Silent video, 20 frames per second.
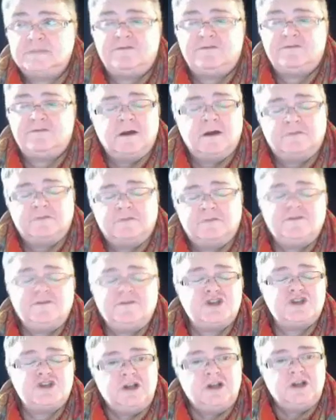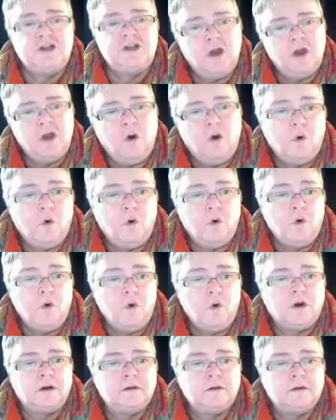official,
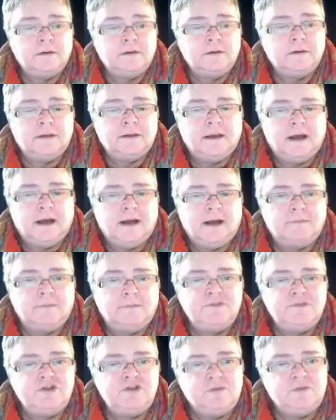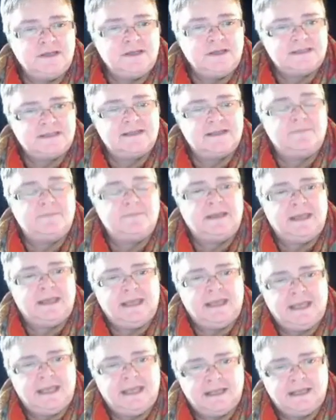or doing something
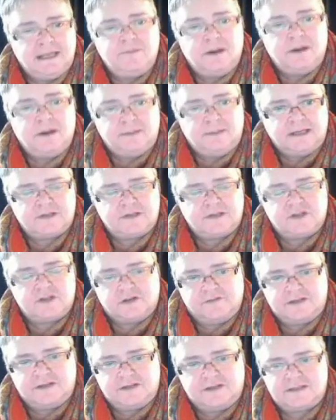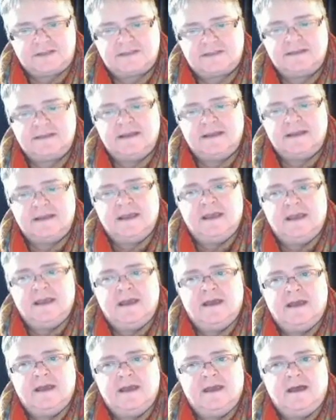in public service.
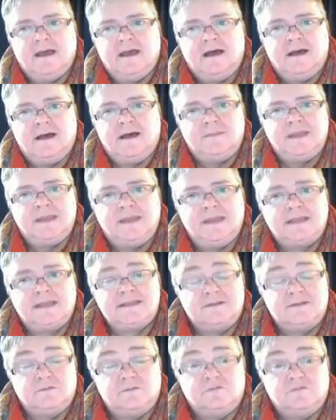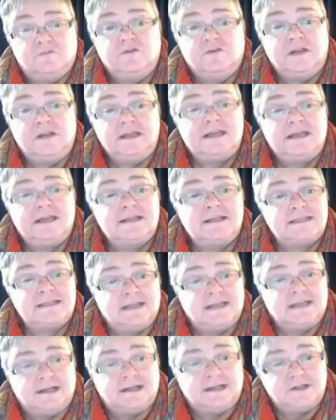It's a really
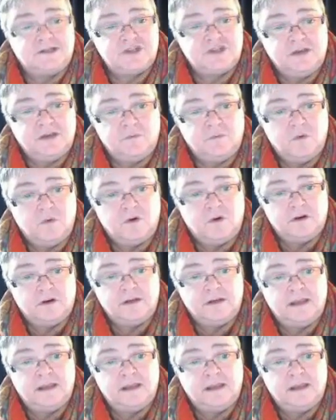astonishing award.